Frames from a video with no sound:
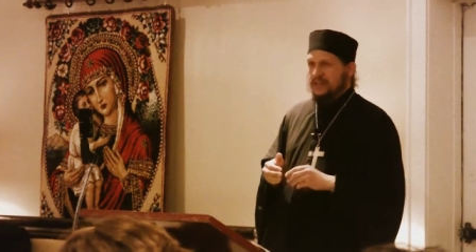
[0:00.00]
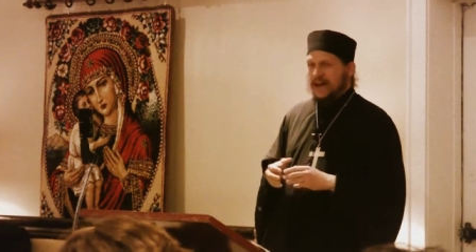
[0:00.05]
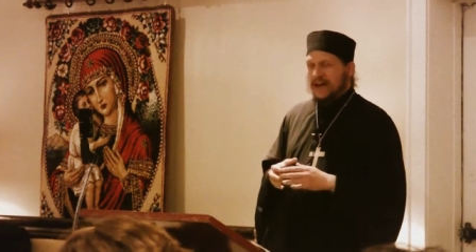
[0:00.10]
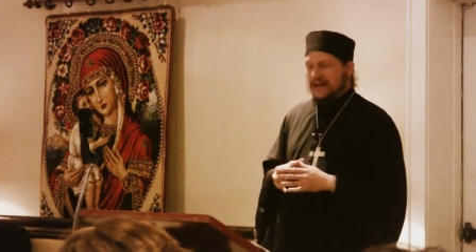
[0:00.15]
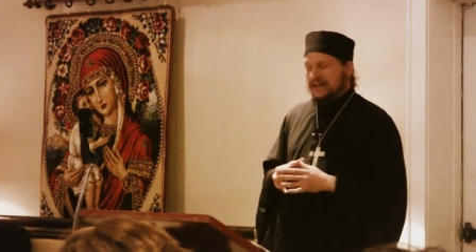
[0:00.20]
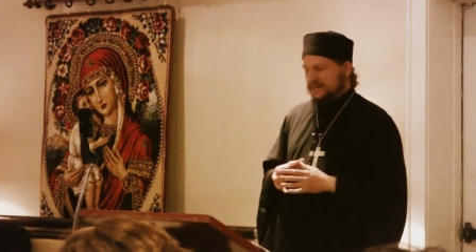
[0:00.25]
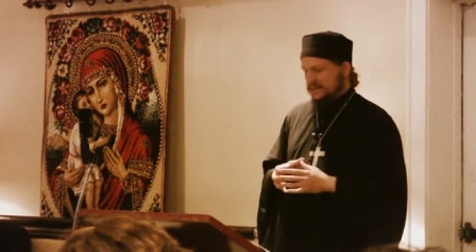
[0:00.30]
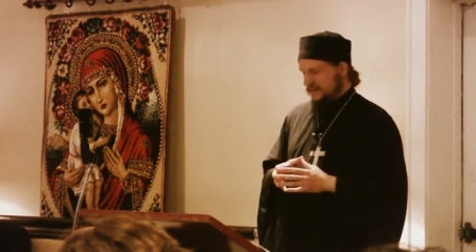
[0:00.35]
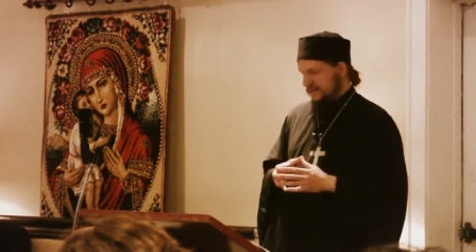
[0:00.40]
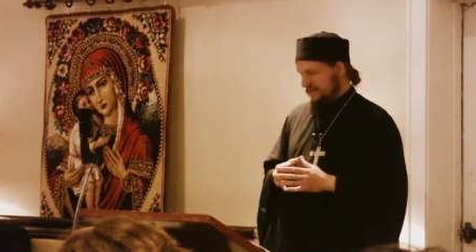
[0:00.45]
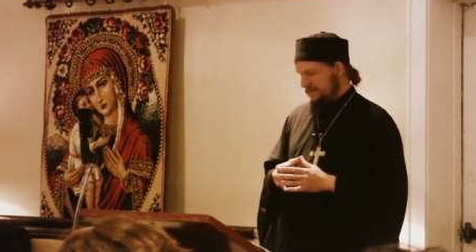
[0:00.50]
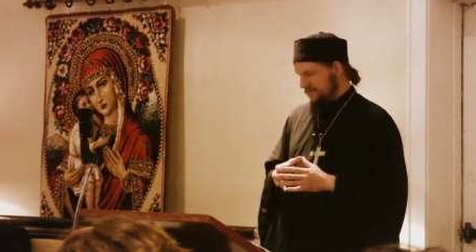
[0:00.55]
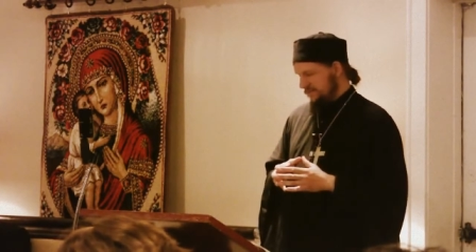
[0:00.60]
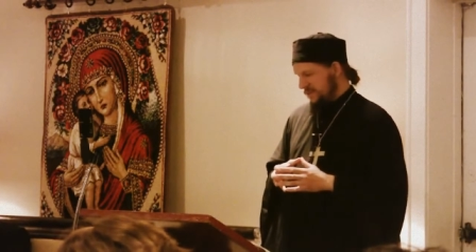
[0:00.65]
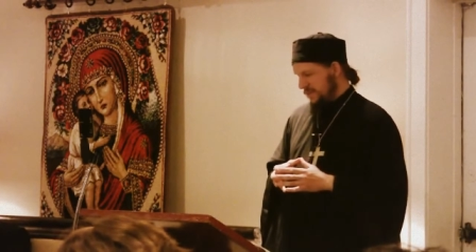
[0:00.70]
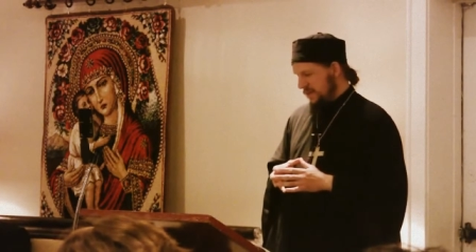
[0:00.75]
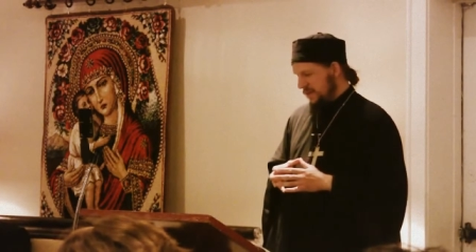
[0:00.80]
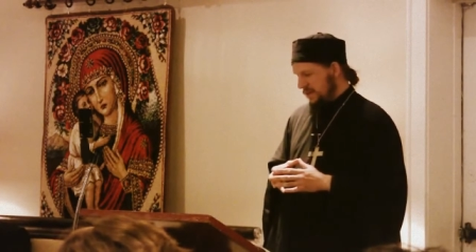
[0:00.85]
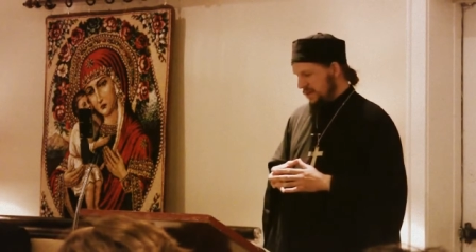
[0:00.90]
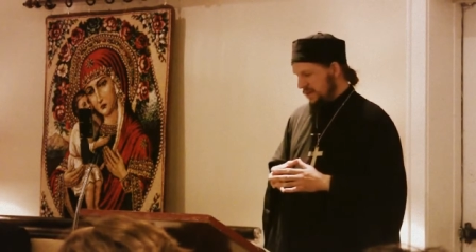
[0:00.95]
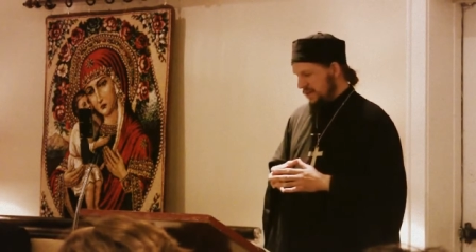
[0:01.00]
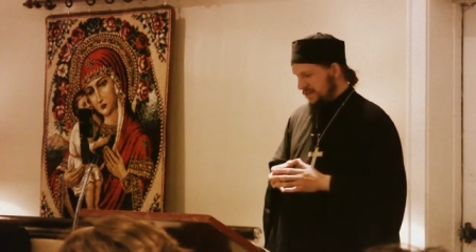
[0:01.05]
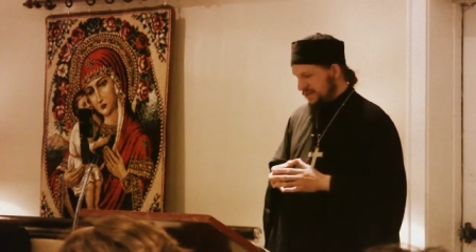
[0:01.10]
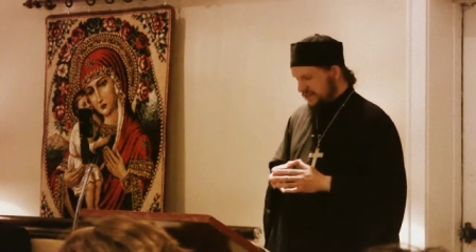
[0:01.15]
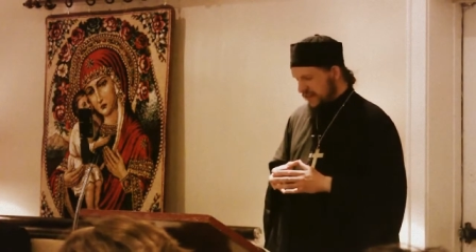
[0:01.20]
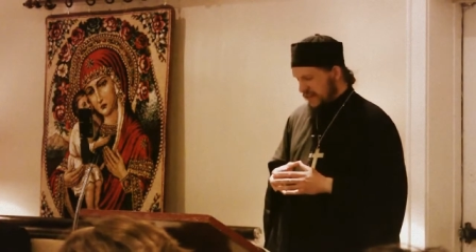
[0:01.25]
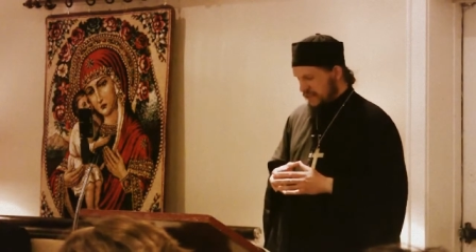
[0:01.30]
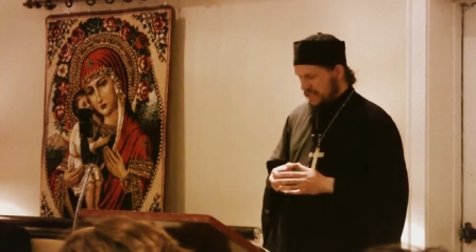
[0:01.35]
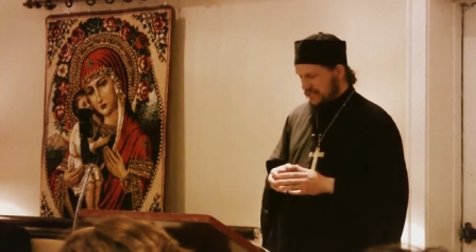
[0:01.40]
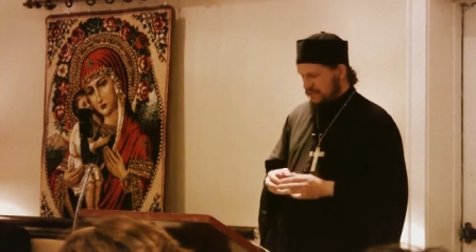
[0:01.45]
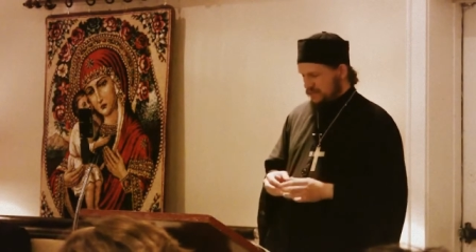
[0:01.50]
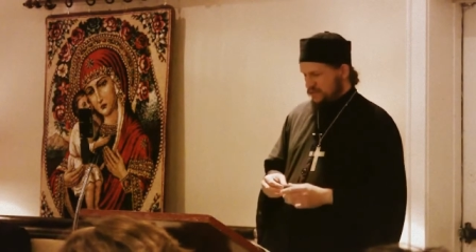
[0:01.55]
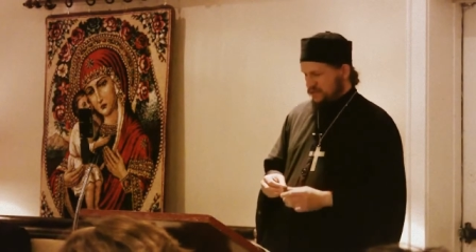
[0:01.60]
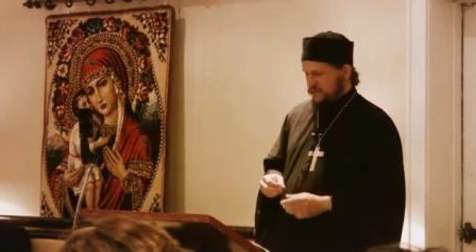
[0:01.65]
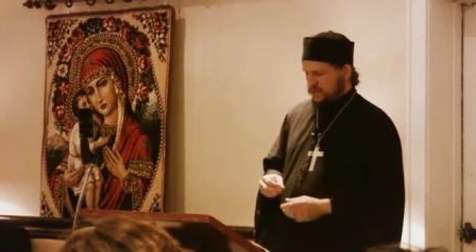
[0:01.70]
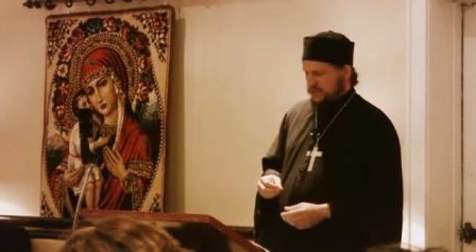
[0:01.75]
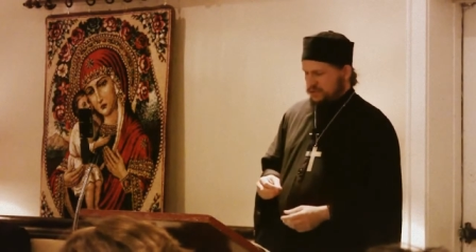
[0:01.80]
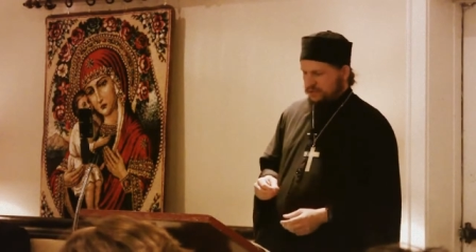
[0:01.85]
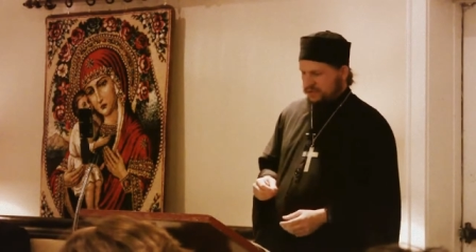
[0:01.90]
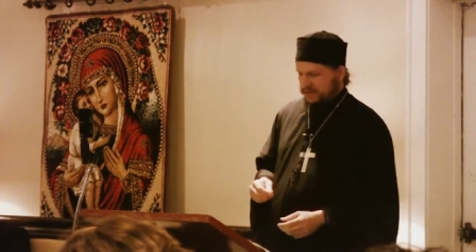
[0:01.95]
tidy, attentive
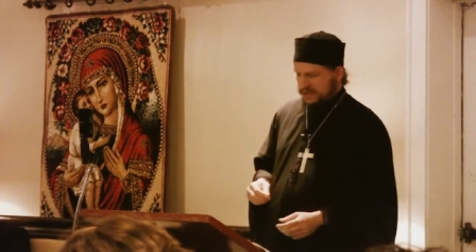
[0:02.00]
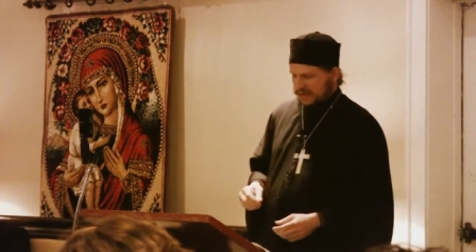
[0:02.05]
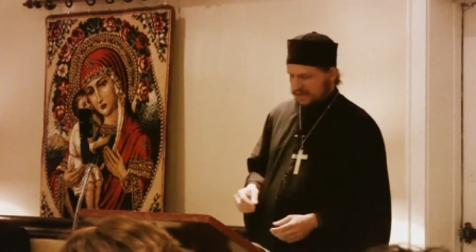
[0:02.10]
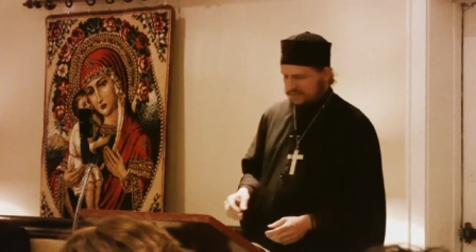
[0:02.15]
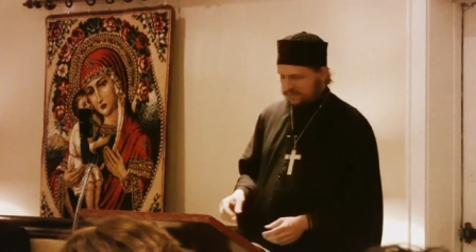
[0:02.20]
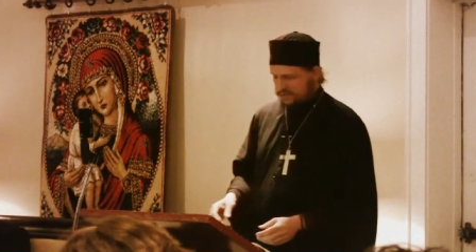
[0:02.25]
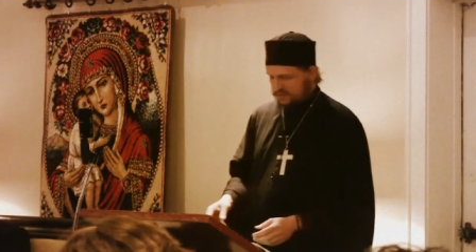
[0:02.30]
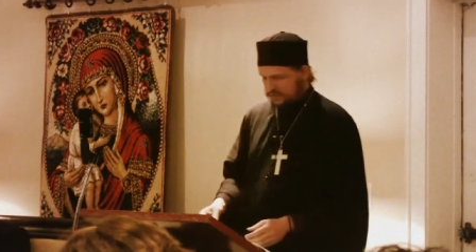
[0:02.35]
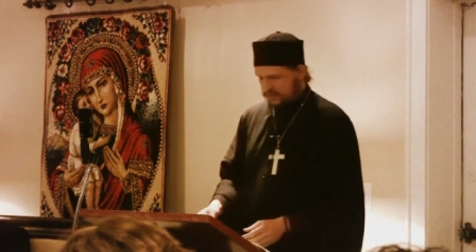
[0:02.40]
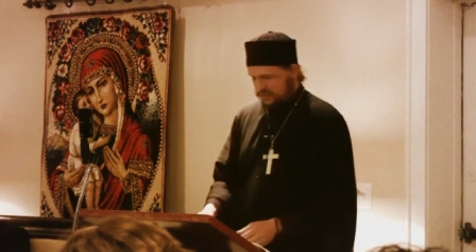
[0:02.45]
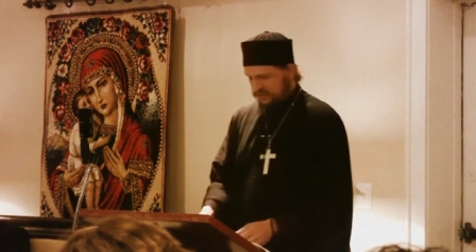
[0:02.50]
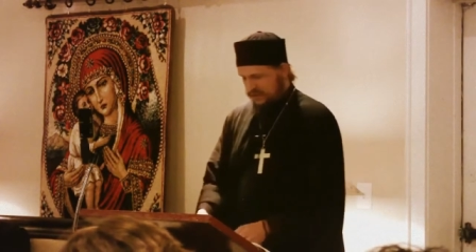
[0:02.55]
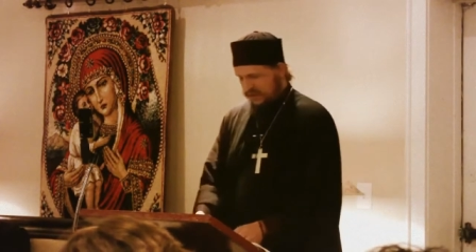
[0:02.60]
to his behavior towards